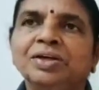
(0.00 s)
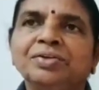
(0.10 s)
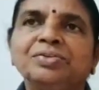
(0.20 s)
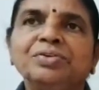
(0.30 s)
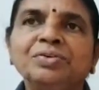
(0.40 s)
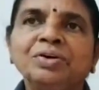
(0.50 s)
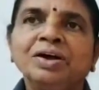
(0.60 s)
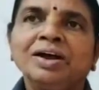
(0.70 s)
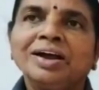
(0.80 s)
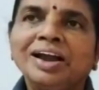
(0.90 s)
So,
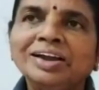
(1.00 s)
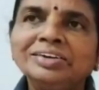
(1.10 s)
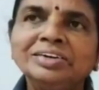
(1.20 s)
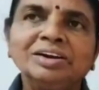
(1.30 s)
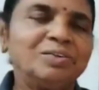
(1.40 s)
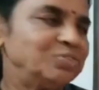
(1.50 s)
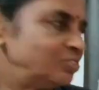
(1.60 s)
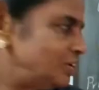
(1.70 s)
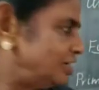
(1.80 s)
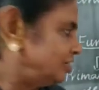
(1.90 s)
collection of
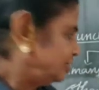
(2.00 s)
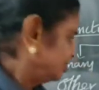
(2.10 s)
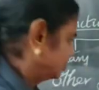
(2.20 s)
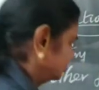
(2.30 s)
statistics.